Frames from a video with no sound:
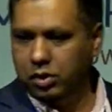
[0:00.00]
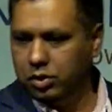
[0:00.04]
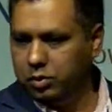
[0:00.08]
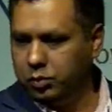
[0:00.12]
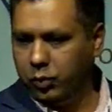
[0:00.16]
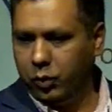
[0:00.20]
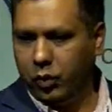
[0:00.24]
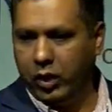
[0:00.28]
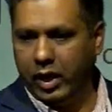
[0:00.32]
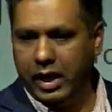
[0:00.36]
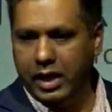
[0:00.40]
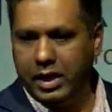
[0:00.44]

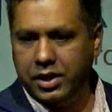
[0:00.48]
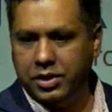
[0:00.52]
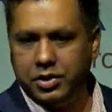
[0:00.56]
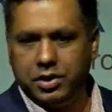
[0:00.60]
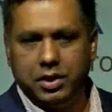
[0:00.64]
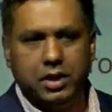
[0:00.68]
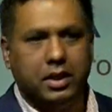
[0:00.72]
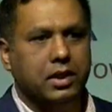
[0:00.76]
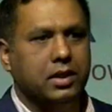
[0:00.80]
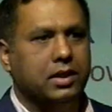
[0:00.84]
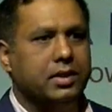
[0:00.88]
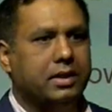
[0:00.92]
spoilage,
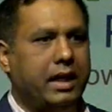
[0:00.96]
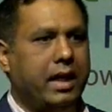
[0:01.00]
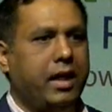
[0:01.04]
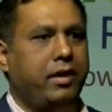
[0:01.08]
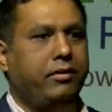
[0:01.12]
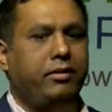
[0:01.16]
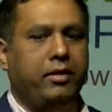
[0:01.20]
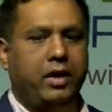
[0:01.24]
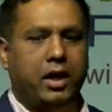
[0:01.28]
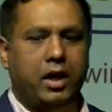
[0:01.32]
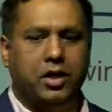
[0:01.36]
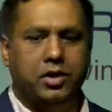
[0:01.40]

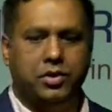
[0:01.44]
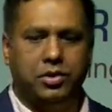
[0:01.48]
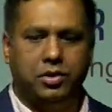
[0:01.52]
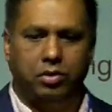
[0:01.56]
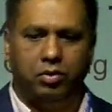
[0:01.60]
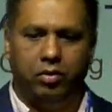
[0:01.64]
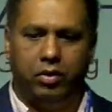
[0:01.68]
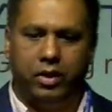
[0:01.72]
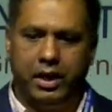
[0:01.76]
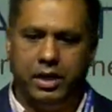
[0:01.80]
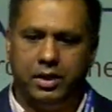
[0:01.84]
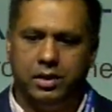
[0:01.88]
safe grain
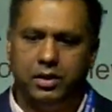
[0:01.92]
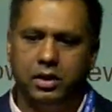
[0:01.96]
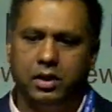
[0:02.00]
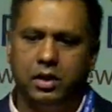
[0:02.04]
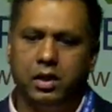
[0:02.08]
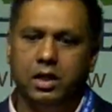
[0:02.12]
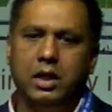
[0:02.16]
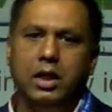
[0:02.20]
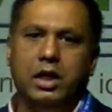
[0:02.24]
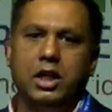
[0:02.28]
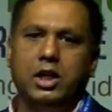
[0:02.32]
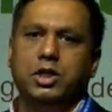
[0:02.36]
storage,
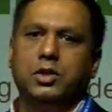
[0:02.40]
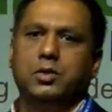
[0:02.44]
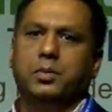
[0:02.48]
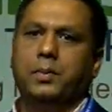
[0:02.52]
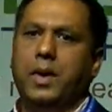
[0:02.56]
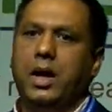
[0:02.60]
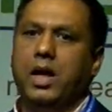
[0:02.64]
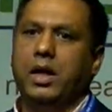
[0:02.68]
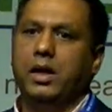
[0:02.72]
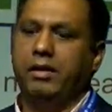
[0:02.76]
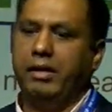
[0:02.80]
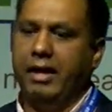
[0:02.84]

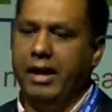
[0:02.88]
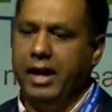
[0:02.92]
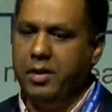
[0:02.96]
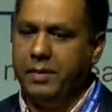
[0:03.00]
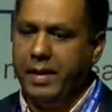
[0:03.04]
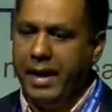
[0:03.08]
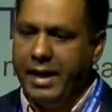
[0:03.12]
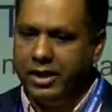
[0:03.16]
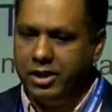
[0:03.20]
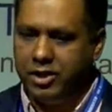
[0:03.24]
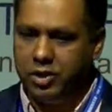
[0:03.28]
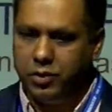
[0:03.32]
smart grain
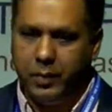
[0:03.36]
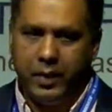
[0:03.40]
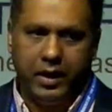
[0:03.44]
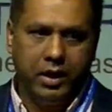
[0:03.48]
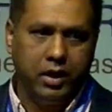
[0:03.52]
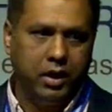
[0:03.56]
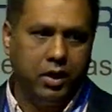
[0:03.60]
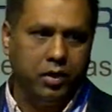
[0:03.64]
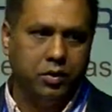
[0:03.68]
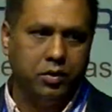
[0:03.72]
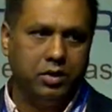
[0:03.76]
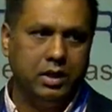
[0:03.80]
management
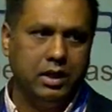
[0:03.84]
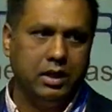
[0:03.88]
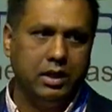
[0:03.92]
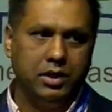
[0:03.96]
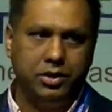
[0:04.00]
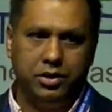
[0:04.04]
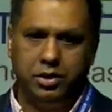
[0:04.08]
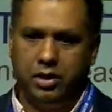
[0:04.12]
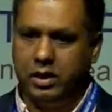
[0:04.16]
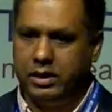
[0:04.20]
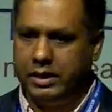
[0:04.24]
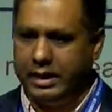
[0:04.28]
using
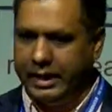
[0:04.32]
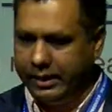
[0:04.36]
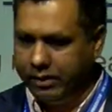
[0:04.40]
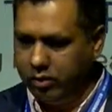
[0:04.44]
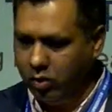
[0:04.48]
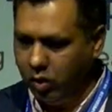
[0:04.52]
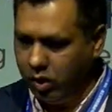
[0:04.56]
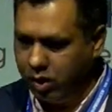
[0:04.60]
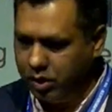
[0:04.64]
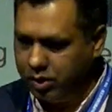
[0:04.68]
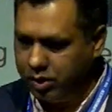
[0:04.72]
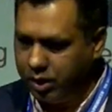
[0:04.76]
digital
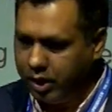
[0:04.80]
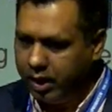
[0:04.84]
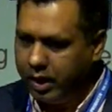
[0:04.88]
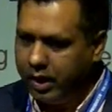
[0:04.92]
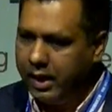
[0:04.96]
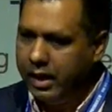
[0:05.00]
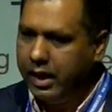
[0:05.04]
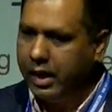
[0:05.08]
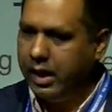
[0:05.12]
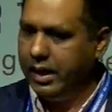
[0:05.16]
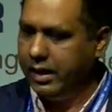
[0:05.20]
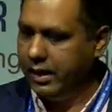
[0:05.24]
technology,
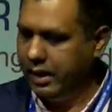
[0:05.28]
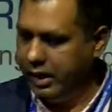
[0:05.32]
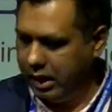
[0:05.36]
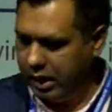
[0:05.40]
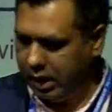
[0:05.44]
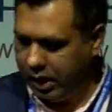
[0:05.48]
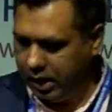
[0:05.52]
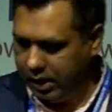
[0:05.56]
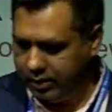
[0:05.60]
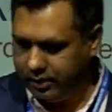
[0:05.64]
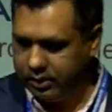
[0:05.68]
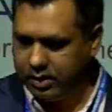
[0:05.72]
and then
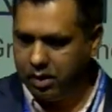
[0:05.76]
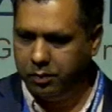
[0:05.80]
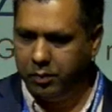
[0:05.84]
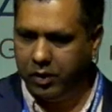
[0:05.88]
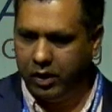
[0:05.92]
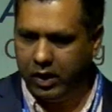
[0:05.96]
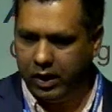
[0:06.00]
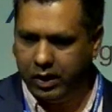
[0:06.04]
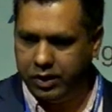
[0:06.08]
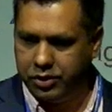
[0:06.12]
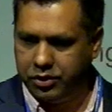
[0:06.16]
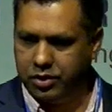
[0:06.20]
I'll
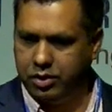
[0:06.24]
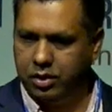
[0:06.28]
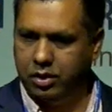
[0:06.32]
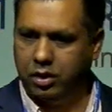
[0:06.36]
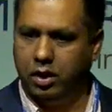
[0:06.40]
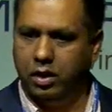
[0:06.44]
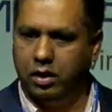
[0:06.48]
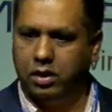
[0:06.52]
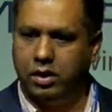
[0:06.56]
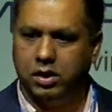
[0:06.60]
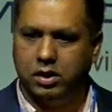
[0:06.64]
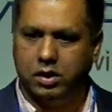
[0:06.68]
summarize
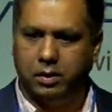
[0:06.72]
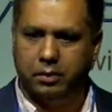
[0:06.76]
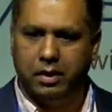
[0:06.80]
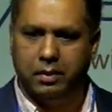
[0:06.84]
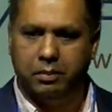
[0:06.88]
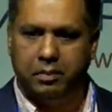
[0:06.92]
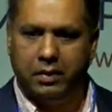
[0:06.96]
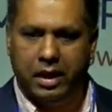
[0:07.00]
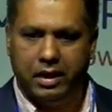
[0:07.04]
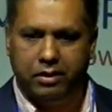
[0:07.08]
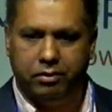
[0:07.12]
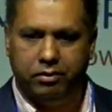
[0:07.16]
some of
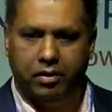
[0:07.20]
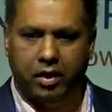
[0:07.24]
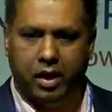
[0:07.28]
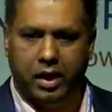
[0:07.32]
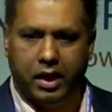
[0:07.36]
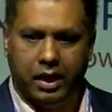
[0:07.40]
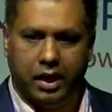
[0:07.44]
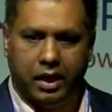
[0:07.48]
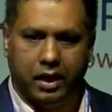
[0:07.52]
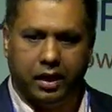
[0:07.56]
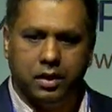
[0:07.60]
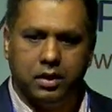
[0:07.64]
my
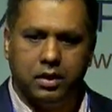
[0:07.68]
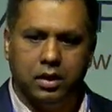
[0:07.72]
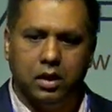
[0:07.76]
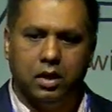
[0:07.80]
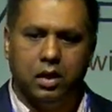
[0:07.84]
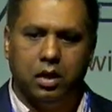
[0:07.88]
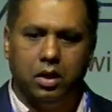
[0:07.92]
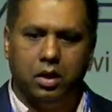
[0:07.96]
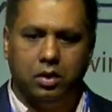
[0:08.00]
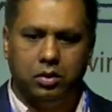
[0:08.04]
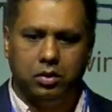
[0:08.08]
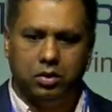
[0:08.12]
findings.
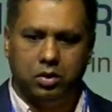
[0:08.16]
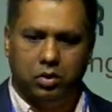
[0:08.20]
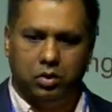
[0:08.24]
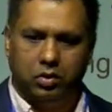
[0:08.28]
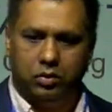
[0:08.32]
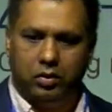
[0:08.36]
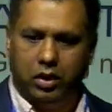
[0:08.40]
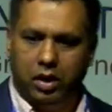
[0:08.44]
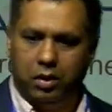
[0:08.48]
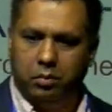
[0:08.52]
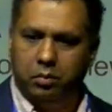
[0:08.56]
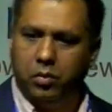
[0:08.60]
So
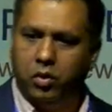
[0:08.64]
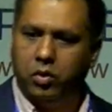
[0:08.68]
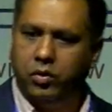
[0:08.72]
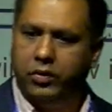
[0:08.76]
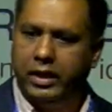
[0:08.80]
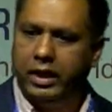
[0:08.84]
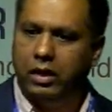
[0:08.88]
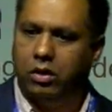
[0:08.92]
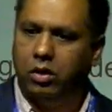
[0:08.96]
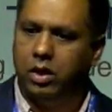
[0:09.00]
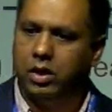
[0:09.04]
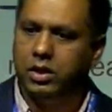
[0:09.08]

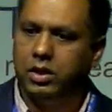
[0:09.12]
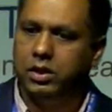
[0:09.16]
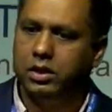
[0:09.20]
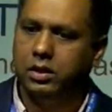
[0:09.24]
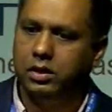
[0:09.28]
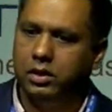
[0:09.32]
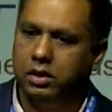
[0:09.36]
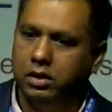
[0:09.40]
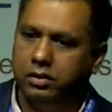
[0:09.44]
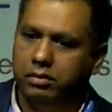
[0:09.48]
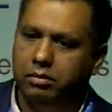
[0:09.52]
moving on to the